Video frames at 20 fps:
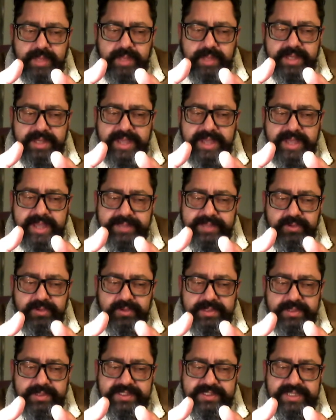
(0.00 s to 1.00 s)
And yet,
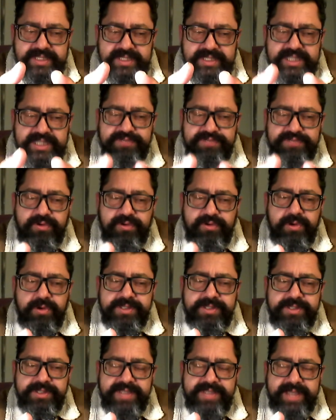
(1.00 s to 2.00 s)
all it seeks for
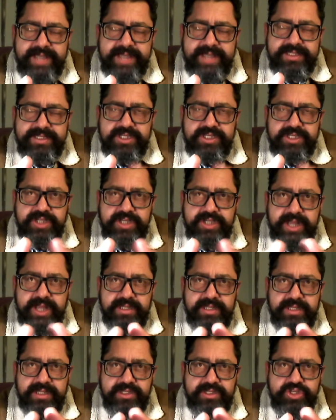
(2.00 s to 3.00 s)
is that
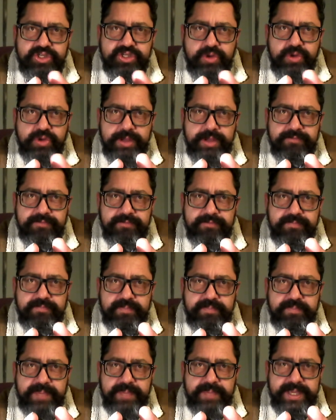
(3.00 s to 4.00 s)
gentle joy of
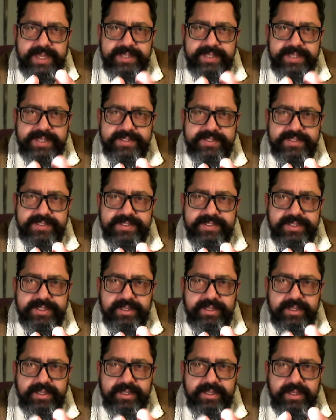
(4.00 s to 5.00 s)
peace
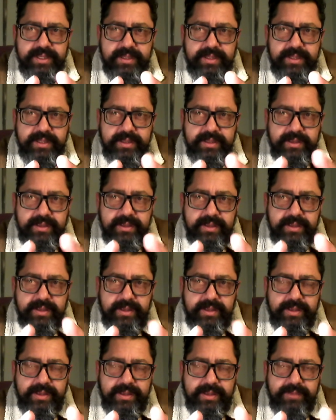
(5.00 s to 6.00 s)

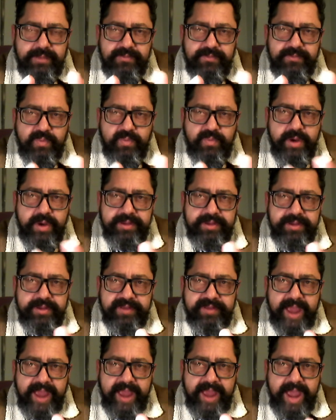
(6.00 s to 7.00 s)
from where
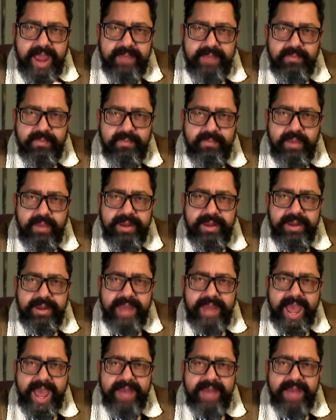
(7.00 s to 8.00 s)
it came, when it
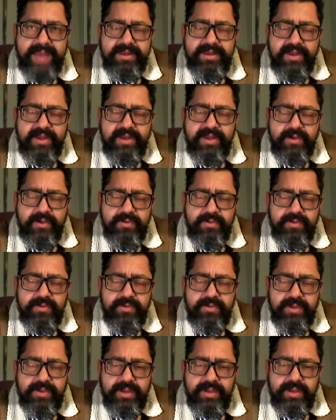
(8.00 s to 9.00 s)
had no
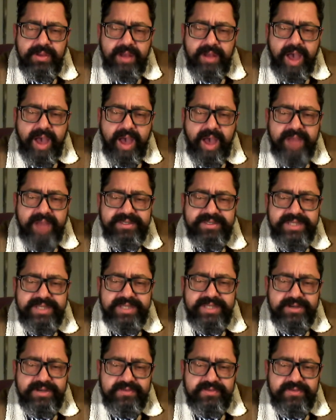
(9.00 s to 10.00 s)

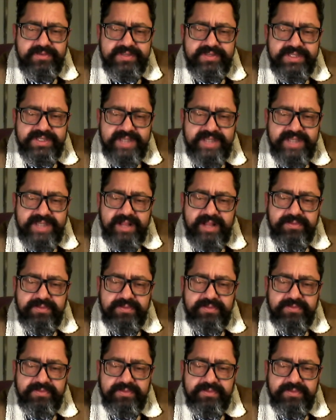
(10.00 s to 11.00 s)
idea of
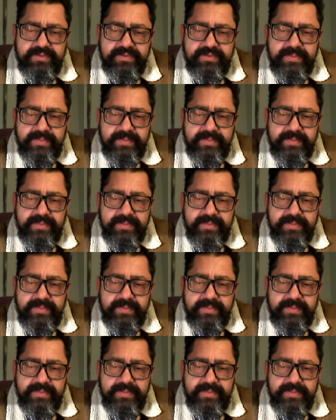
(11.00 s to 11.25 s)
itself,